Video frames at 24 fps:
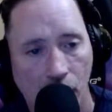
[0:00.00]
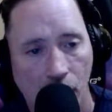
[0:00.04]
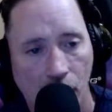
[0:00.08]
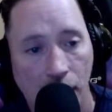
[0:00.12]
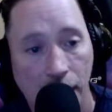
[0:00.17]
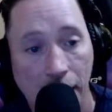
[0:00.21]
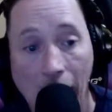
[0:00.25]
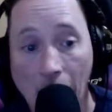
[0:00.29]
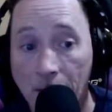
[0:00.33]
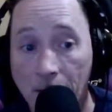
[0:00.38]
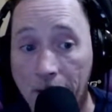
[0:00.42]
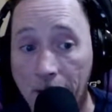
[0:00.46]

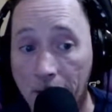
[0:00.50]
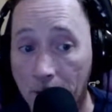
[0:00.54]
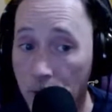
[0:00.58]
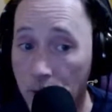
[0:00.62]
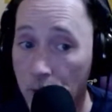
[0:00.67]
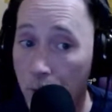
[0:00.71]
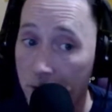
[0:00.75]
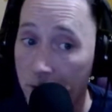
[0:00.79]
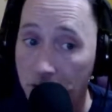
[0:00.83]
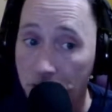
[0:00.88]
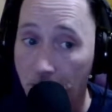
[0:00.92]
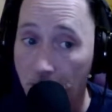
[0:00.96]
Now, here's
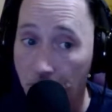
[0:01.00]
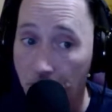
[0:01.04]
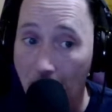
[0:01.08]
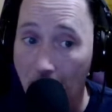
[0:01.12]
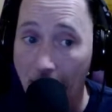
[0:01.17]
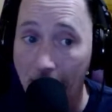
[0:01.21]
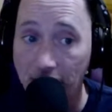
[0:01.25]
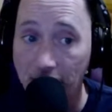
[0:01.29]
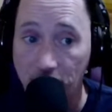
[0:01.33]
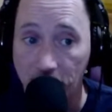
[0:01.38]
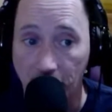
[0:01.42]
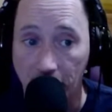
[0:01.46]
what
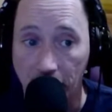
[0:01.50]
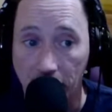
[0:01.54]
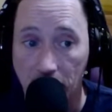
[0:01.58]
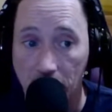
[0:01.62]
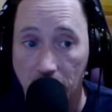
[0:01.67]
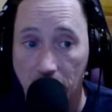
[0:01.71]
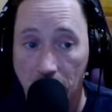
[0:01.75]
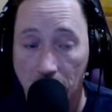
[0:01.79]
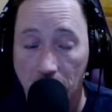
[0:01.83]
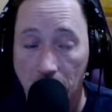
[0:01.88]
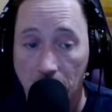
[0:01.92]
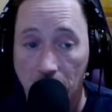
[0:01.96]
surprised me.
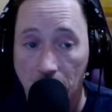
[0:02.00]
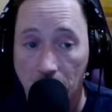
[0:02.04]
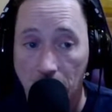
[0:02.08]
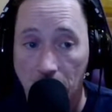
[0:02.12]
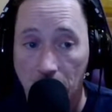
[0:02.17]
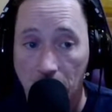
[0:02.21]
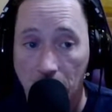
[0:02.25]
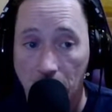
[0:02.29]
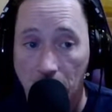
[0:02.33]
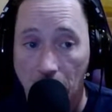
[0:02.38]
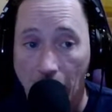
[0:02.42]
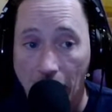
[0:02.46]

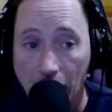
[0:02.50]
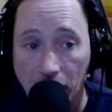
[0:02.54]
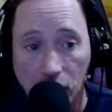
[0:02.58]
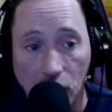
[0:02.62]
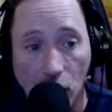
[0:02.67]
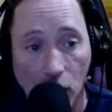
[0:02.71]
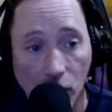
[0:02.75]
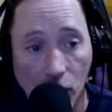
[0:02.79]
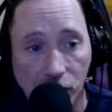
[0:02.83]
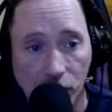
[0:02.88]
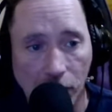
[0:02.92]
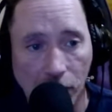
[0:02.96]

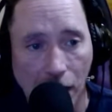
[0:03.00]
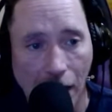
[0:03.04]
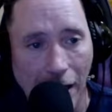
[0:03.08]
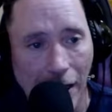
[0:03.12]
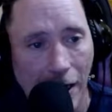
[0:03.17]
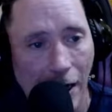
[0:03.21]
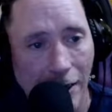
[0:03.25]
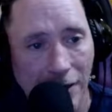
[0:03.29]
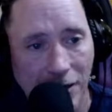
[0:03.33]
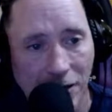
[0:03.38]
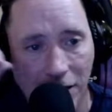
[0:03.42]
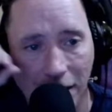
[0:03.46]

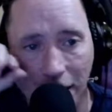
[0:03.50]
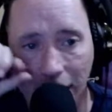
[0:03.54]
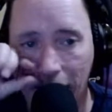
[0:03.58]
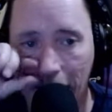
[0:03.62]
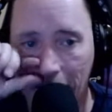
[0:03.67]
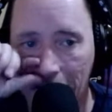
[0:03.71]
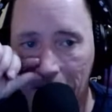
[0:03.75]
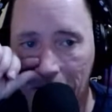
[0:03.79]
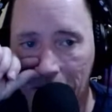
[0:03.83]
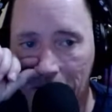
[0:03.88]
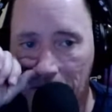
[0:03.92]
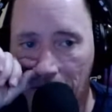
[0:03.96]
I see
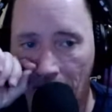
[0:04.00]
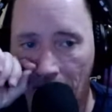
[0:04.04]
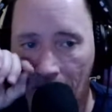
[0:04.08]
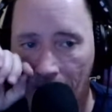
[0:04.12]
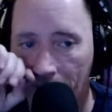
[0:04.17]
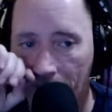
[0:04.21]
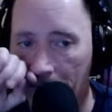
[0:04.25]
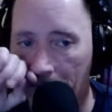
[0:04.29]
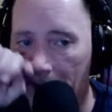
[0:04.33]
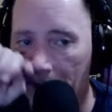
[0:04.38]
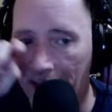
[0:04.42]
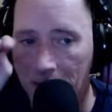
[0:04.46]

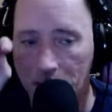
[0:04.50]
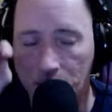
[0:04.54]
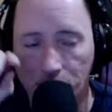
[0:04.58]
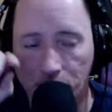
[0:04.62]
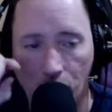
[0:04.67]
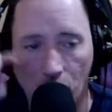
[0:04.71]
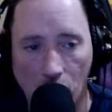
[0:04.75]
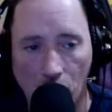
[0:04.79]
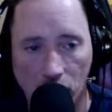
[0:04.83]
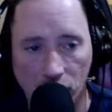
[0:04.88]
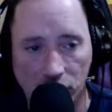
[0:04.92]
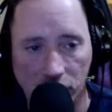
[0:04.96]
these
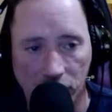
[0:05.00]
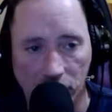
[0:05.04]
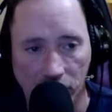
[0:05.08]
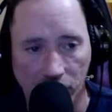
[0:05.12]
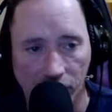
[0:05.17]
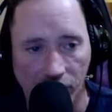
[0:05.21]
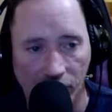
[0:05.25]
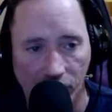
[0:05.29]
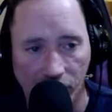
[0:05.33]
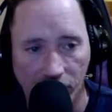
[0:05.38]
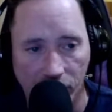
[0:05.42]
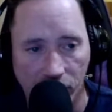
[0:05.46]
posts
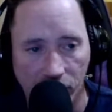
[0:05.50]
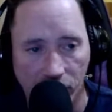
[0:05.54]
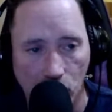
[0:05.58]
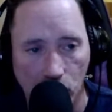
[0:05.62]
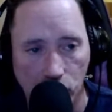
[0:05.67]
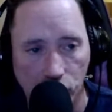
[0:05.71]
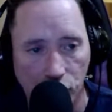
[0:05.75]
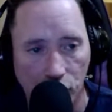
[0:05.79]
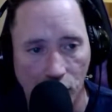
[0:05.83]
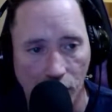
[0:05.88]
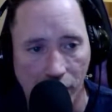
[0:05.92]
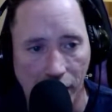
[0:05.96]
in
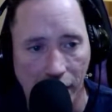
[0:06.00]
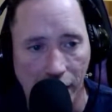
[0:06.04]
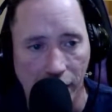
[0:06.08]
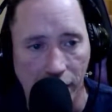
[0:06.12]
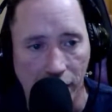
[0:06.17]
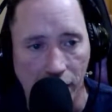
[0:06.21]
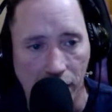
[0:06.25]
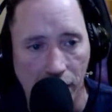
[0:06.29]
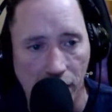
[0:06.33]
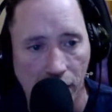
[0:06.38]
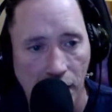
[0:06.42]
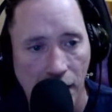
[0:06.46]
social
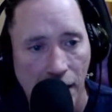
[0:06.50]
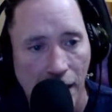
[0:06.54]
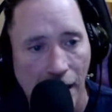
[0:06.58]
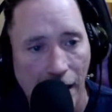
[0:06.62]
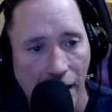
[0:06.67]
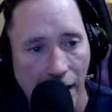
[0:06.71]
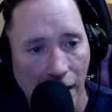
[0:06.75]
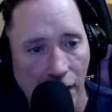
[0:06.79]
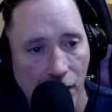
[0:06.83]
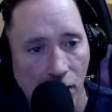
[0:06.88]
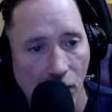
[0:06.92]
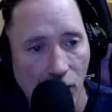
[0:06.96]
media,
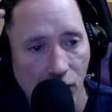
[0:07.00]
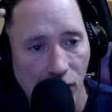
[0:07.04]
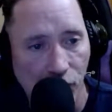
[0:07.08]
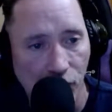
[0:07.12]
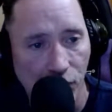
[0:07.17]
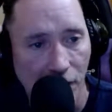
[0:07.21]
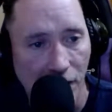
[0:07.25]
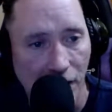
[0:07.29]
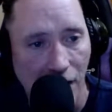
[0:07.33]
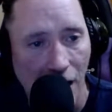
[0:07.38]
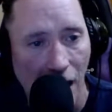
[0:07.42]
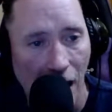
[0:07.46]
and I go
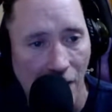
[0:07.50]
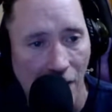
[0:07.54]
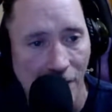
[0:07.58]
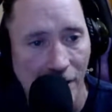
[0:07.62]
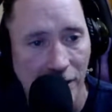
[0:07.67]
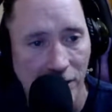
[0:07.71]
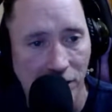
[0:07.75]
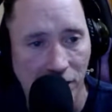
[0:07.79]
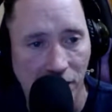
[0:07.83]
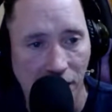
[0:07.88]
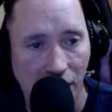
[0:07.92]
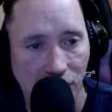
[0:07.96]
through the
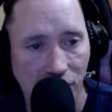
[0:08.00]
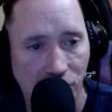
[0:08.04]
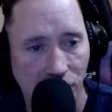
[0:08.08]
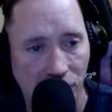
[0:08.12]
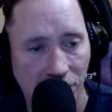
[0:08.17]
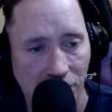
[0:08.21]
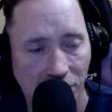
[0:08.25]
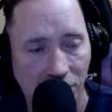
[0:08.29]
comments section.